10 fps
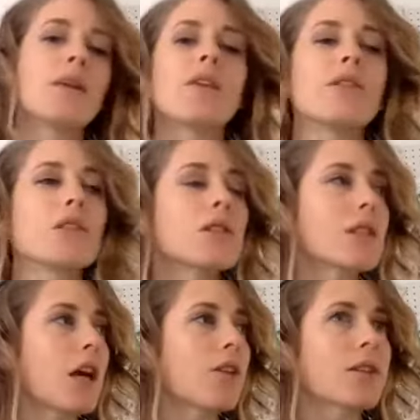Even just
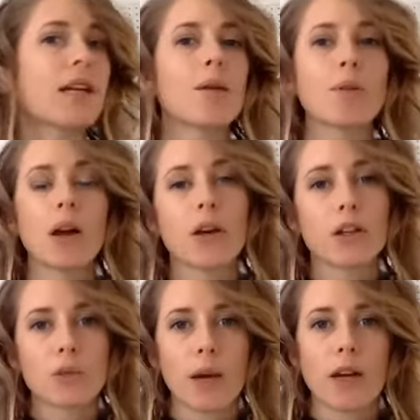the other day, I put on
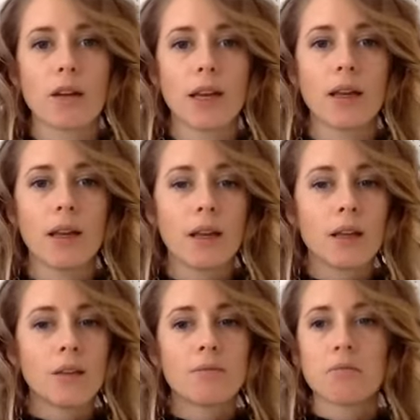a sweater that
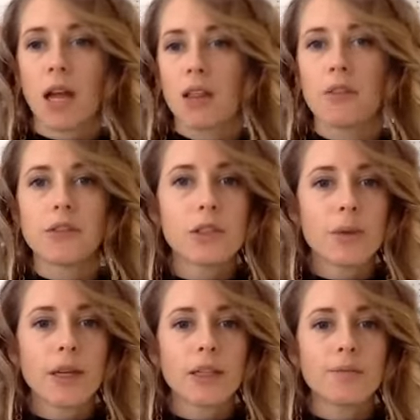I love the
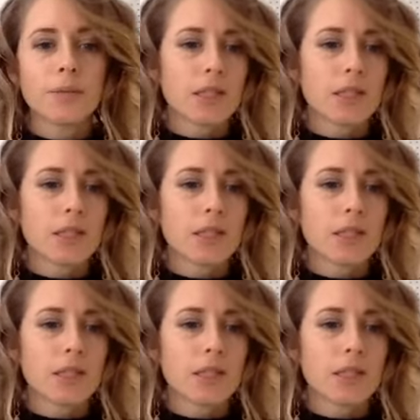sweater.